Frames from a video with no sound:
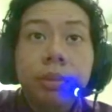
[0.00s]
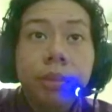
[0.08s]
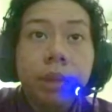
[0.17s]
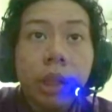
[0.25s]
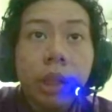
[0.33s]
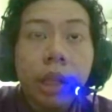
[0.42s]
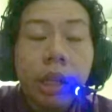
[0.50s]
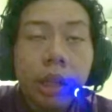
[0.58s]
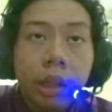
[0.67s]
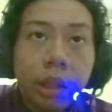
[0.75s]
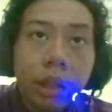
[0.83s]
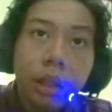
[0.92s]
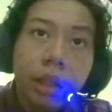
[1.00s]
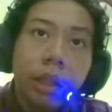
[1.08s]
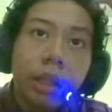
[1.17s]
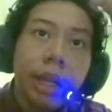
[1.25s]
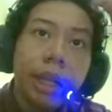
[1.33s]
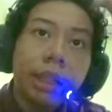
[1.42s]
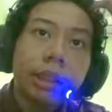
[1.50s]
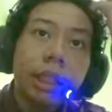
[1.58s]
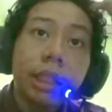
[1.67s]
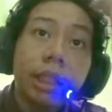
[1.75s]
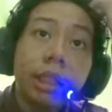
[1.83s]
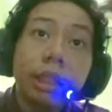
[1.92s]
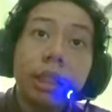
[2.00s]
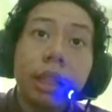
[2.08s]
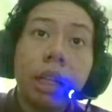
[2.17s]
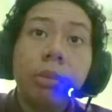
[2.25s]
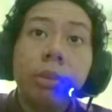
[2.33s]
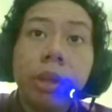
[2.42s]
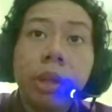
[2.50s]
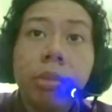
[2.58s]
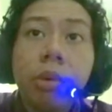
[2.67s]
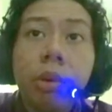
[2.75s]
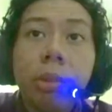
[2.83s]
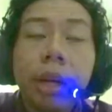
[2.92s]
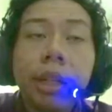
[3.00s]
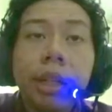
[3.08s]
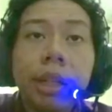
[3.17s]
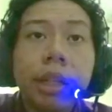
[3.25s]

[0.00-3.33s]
Okay, next is aluminum bromide.